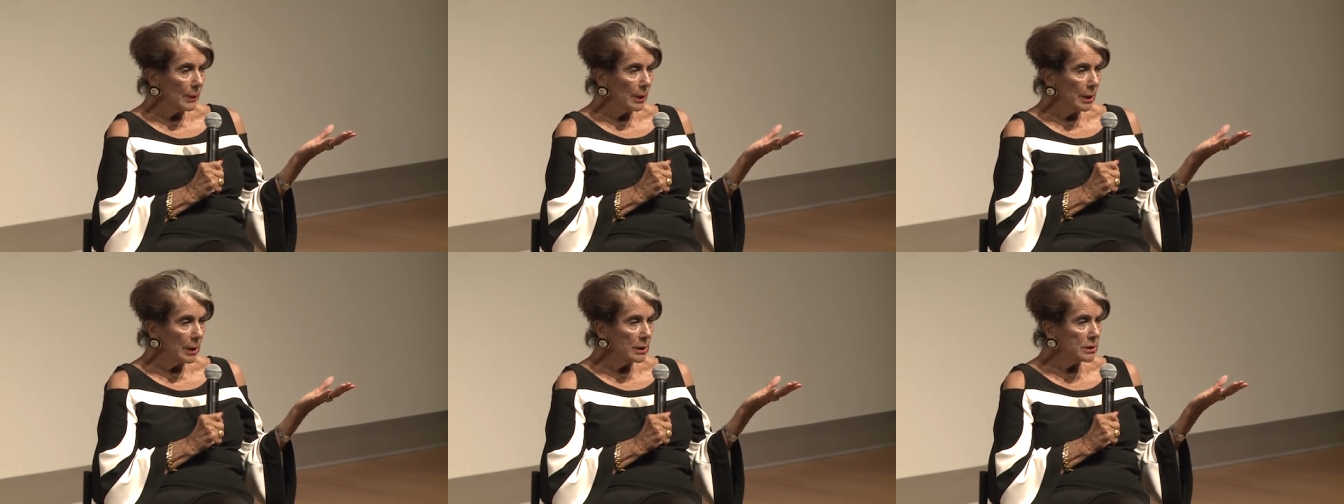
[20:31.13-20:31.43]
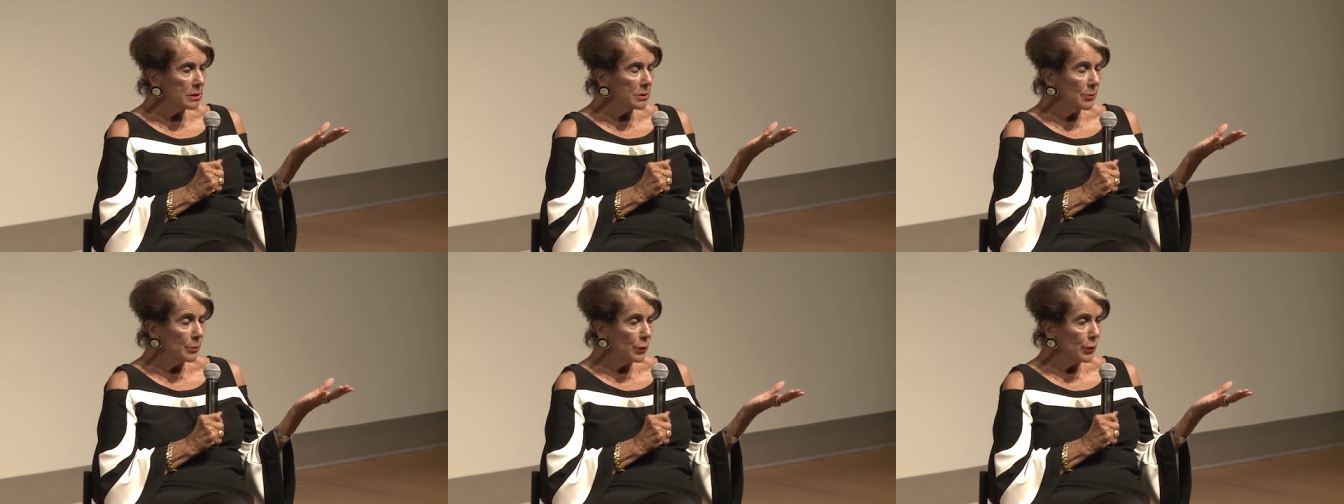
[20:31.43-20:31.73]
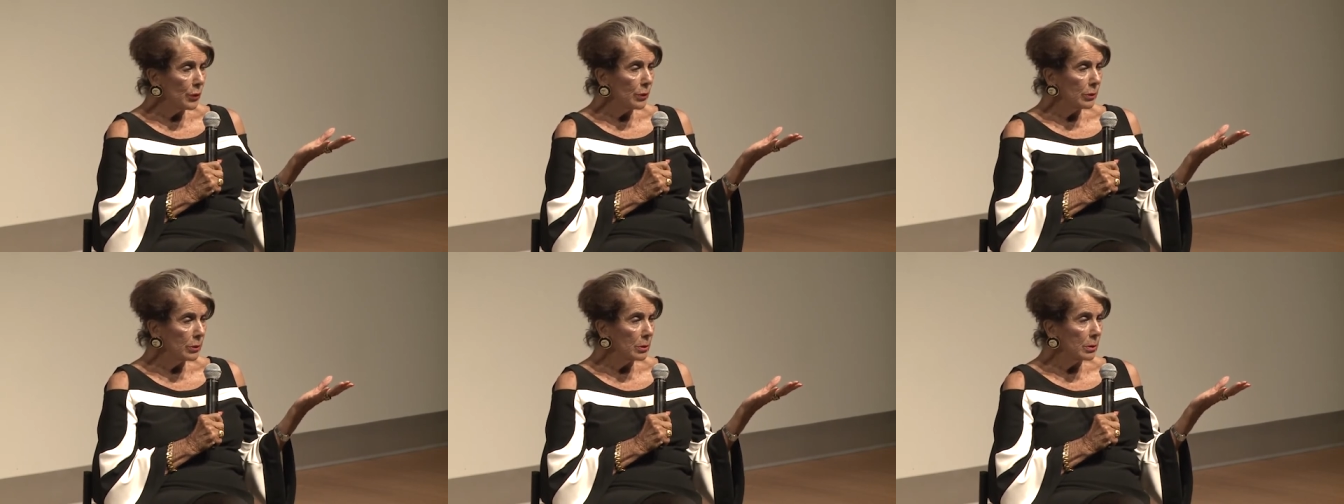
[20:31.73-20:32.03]
as
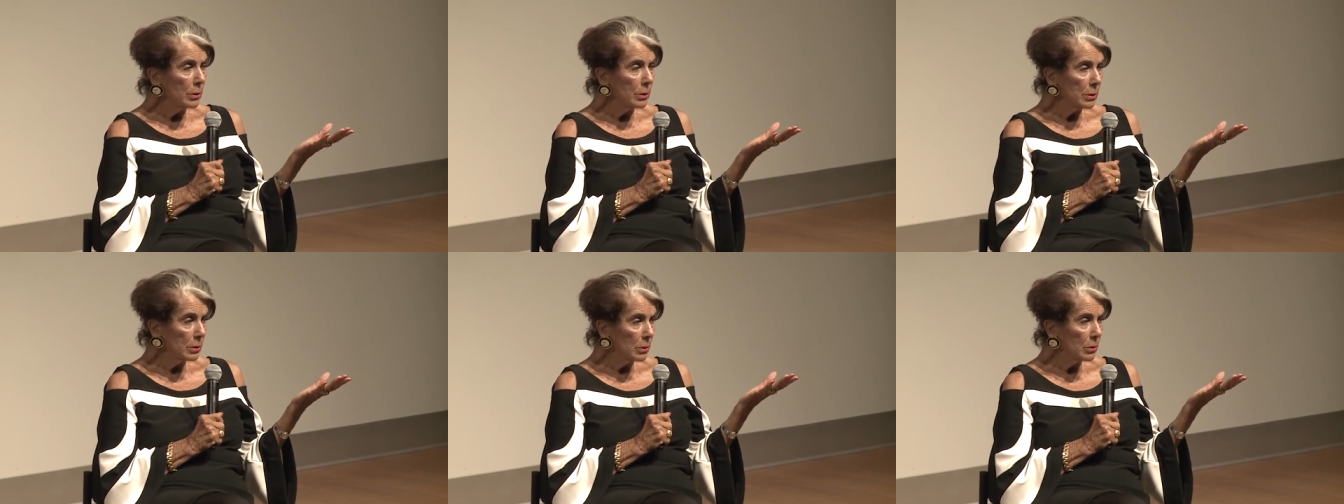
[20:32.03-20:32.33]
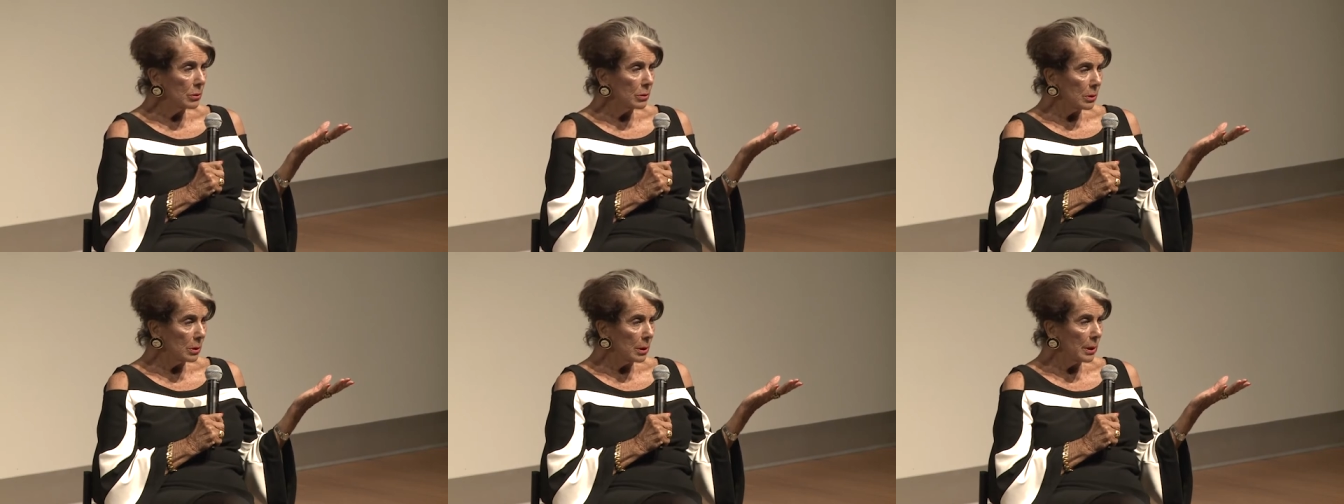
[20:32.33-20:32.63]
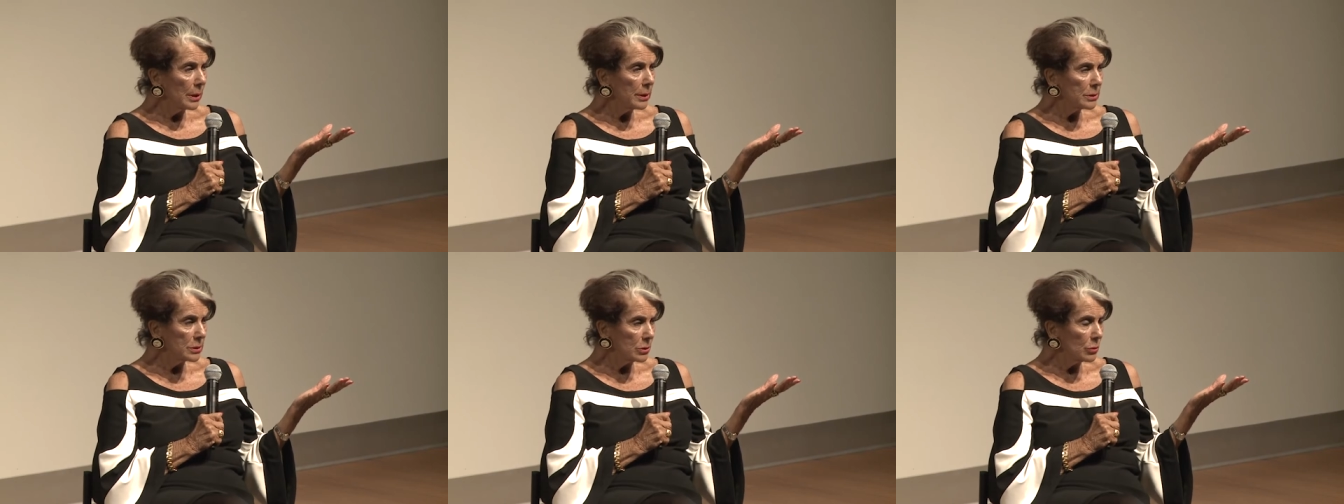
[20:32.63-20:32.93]
important
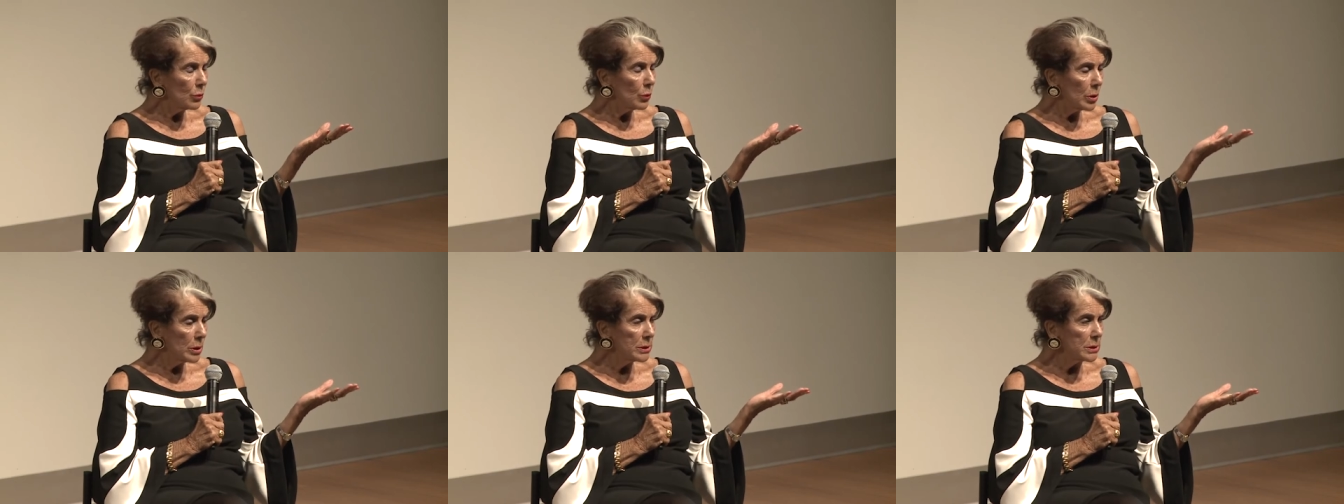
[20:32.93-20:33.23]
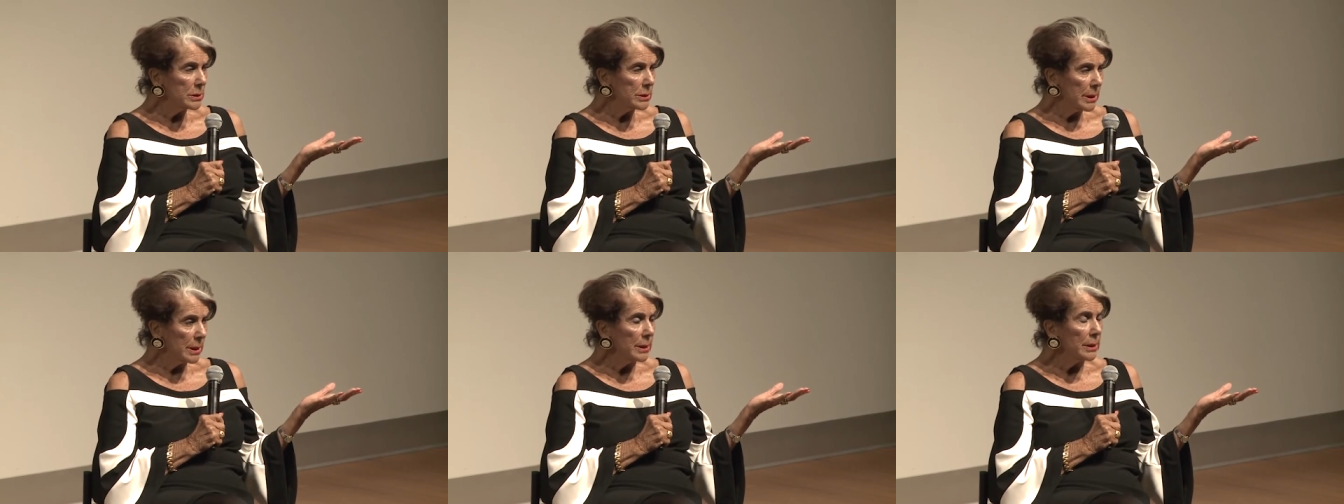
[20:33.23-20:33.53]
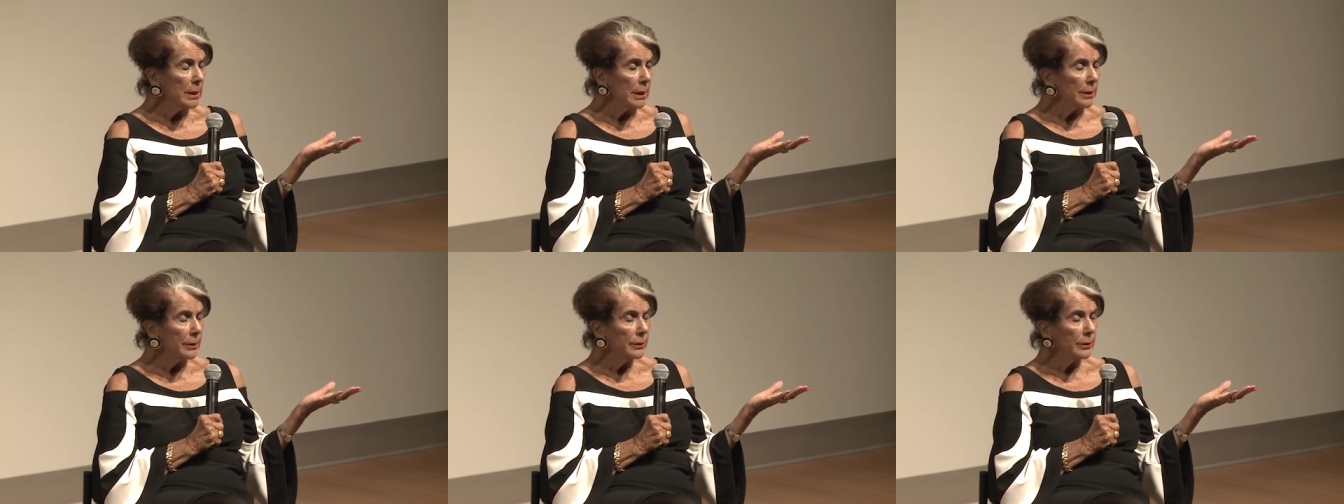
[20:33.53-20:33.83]
as it was
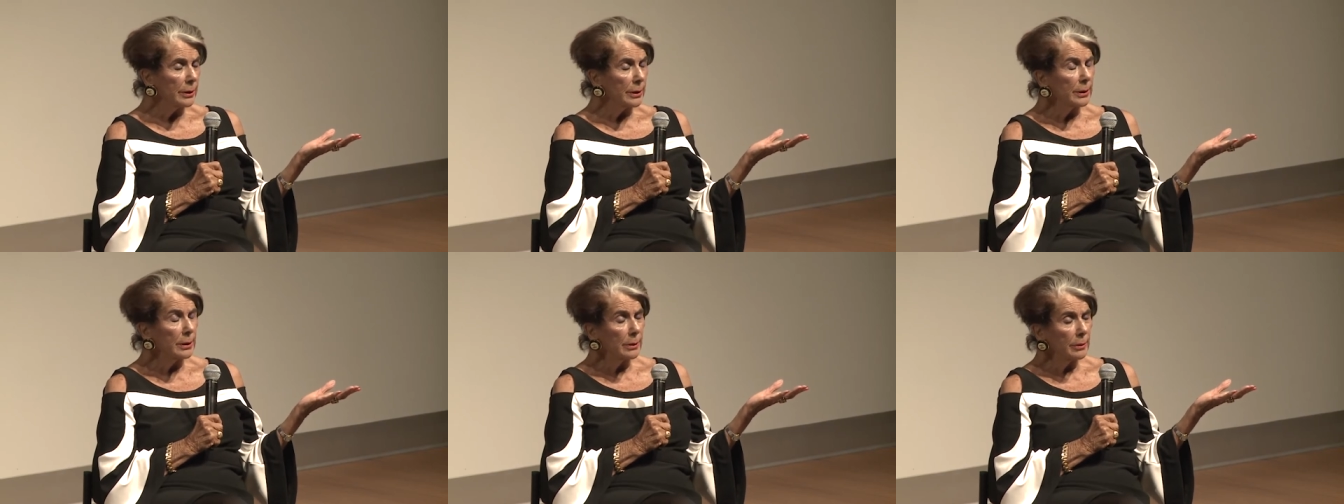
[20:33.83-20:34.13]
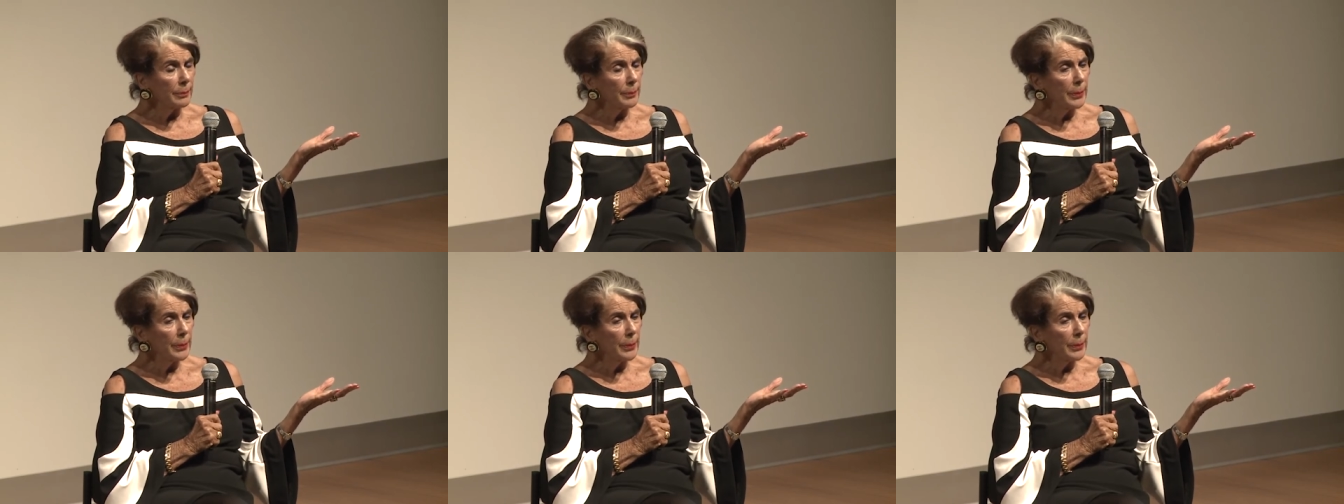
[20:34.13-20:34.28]
then, I think.